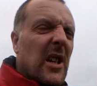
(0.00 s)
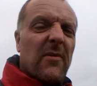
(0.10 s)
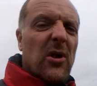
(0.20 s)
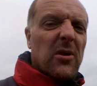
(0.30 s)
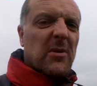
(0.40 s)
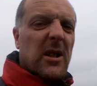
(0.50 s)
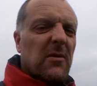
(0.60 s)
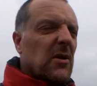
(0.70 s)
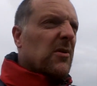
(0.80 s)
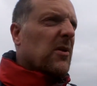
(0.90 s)
ain't right without
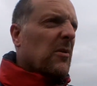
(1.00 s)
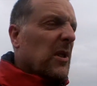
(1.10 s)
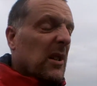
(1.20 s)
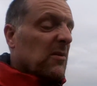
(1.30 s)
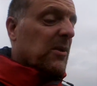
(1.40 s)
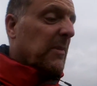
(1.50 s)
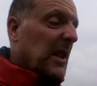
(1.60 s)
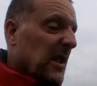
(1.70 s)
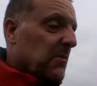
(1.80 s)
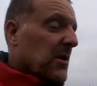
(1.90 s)

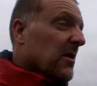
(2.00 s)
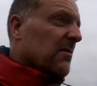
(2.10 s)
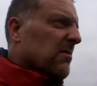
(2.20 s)
smelly, but